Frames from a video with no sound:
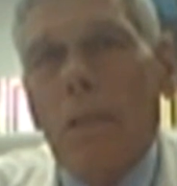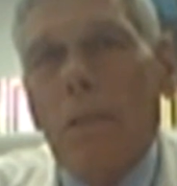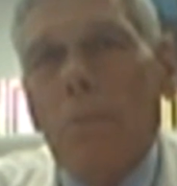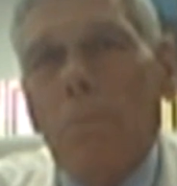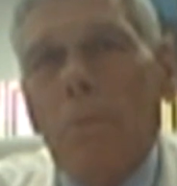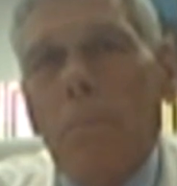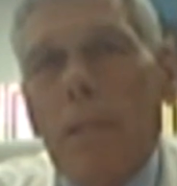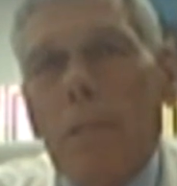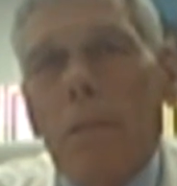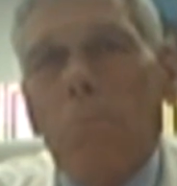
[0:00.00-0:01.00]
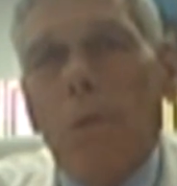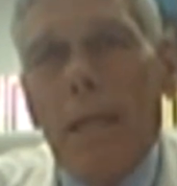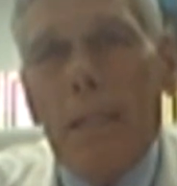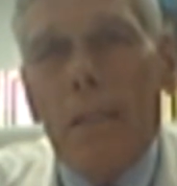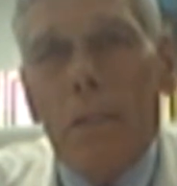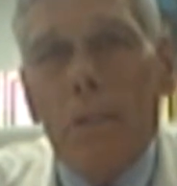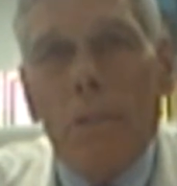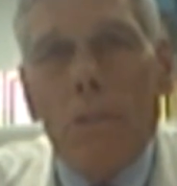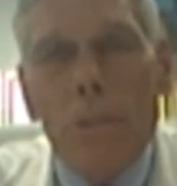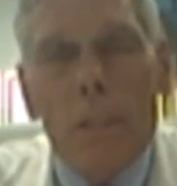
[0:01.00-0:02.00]
that makes it practical
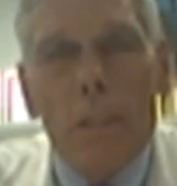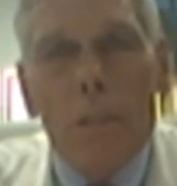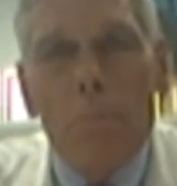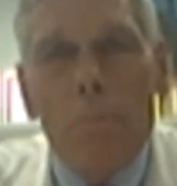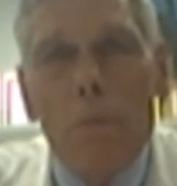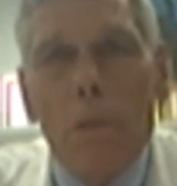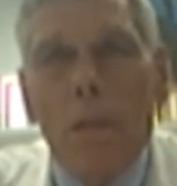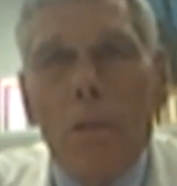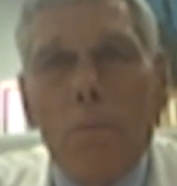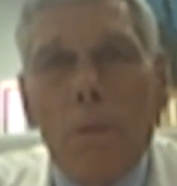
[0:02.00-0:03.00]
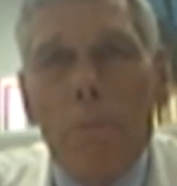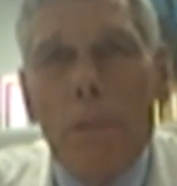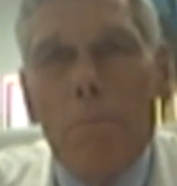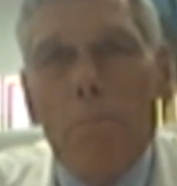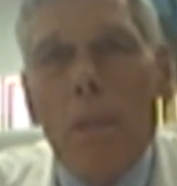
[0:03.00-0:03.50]
to treat these women.